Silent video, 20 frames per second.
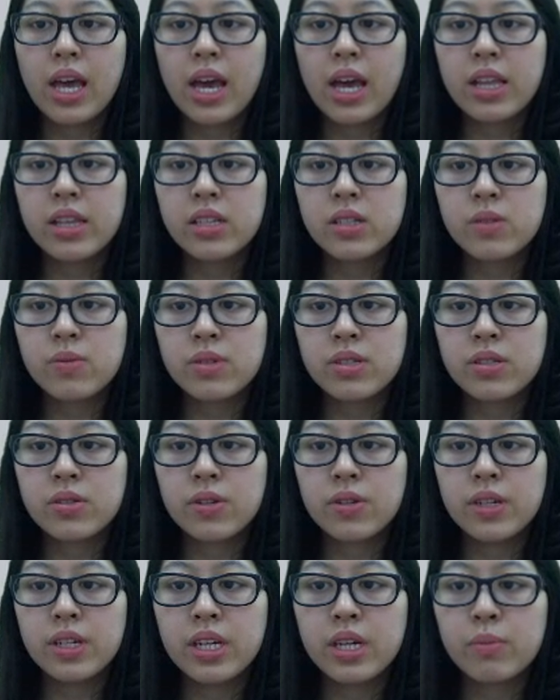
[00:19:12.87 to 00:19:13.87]
and this was
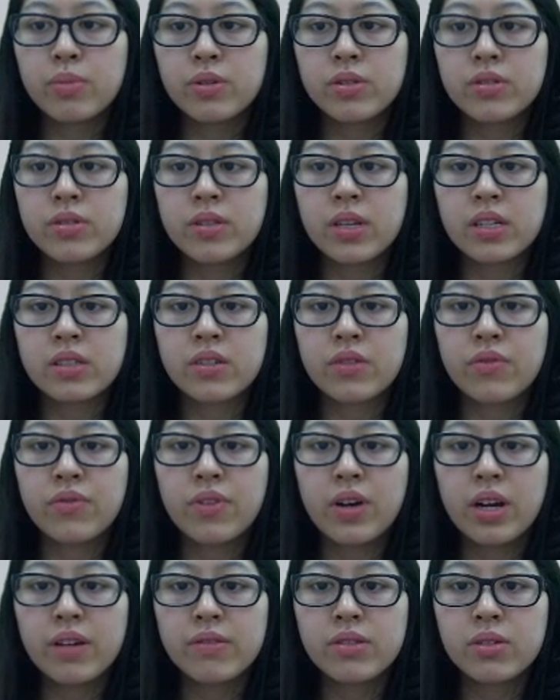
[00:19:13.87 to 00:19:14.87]
30 April
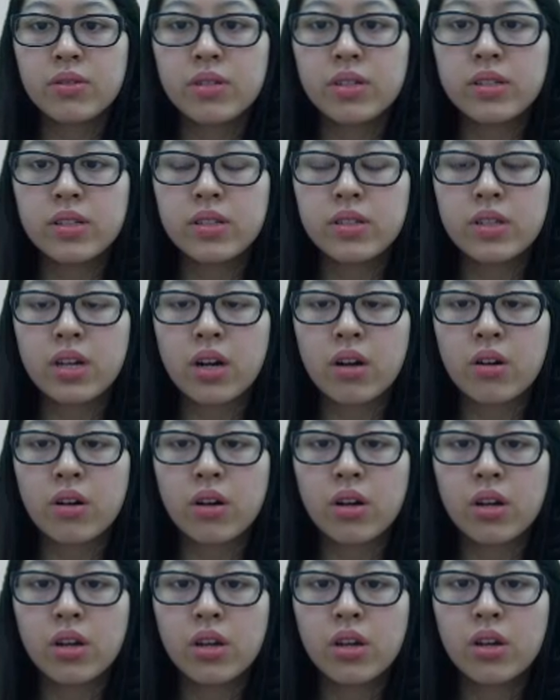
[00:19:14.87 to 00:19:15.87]
2005, so this is
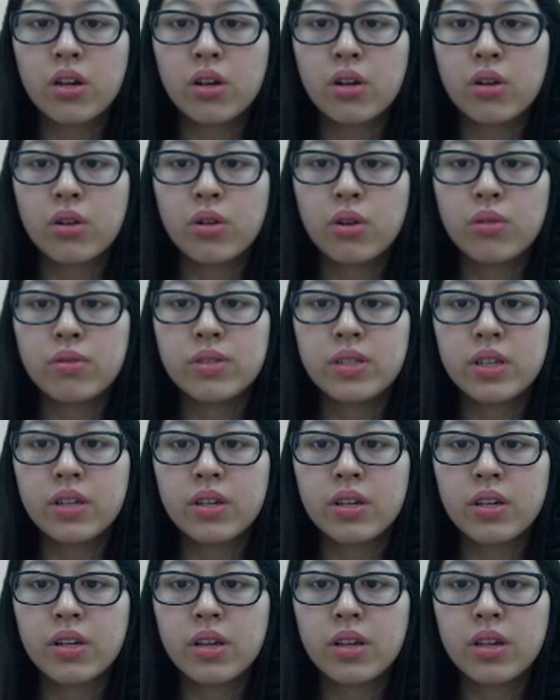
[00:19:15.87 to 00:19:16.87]
our
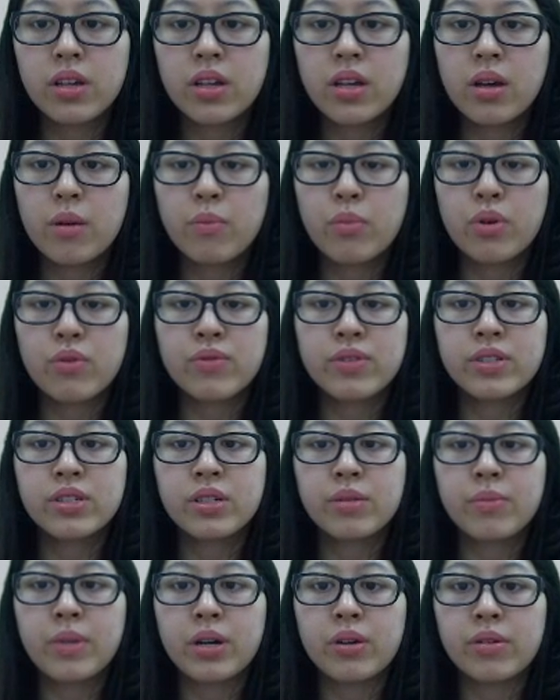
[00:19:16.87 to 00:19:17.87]
closing
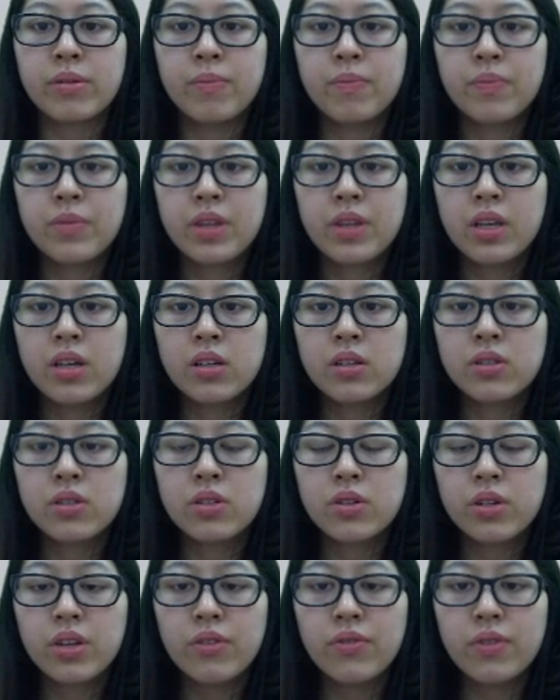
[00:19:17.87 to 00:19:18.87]
provision amount.
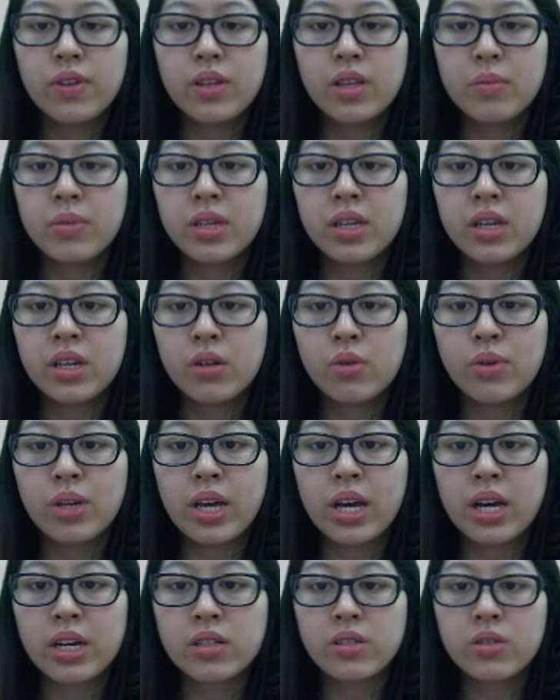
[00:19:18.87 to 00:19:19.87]
So if in the beginning we
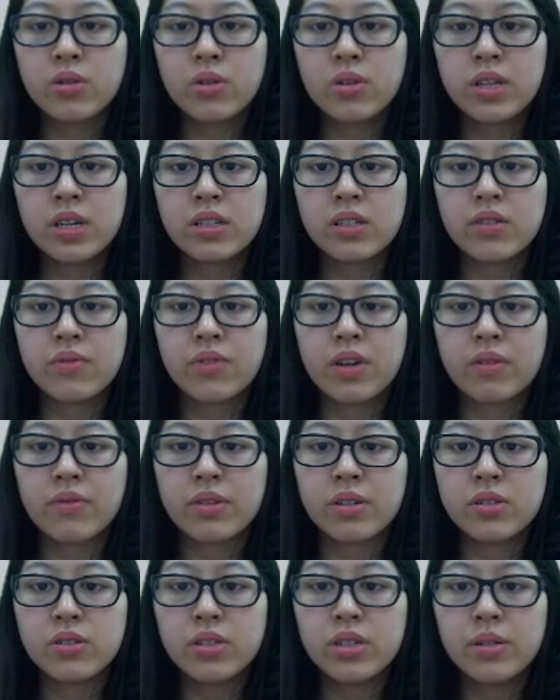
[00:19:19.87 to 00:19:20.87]
had
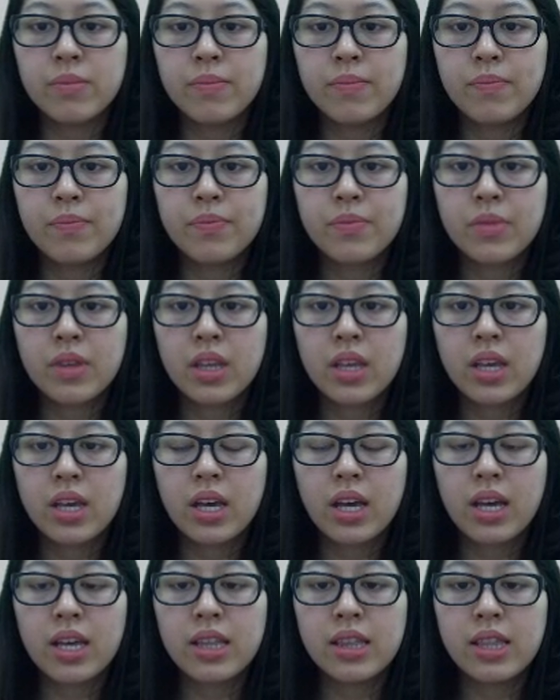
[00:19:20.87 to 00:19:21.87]
2,500
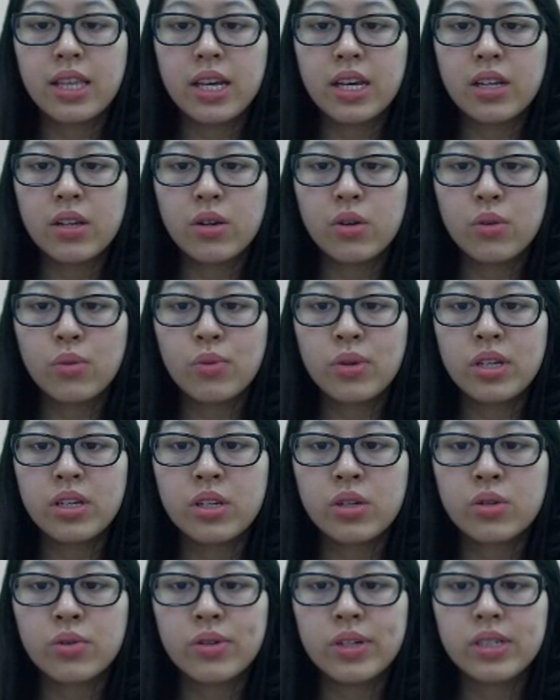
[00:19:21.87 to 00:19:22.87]
and then we
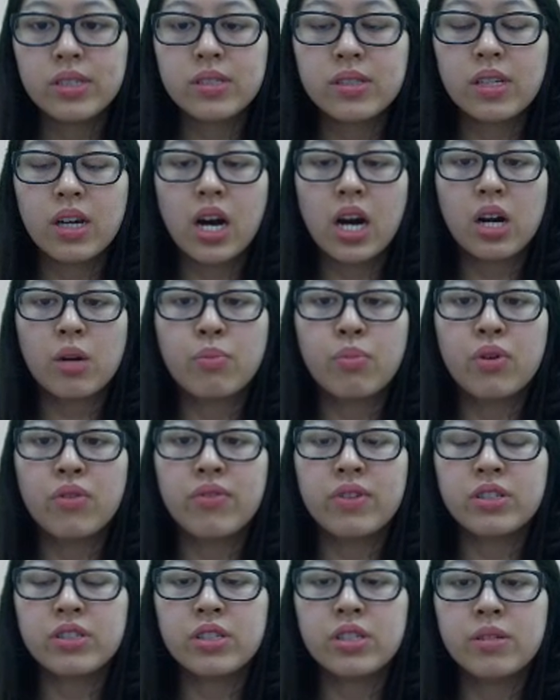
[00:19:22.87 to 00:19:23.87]
decreased our
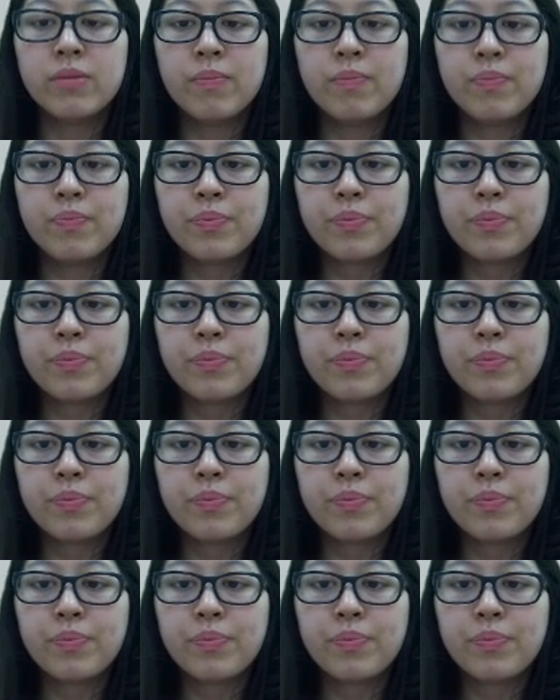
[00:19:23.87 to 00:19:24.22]
provision,